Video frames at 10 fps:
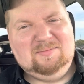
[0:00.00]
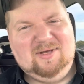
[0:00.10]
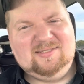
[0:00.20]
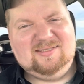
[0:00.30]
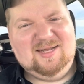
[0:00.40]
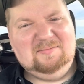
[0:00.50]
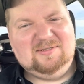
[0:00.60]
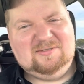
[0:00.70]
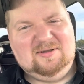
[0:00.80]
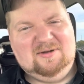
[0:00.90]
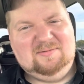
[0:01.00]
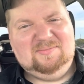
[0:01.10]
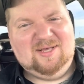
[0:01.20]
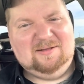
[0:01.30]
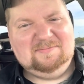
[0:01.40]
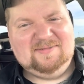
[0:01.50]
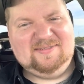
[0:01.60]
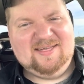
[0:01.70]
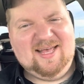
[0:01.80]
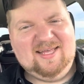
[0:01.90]
My stomach's gonna be
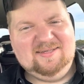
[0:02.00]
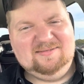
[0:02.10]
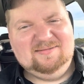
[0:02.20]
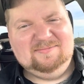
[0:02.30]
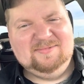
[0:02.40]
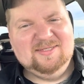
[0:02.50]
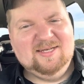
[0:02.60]
upset and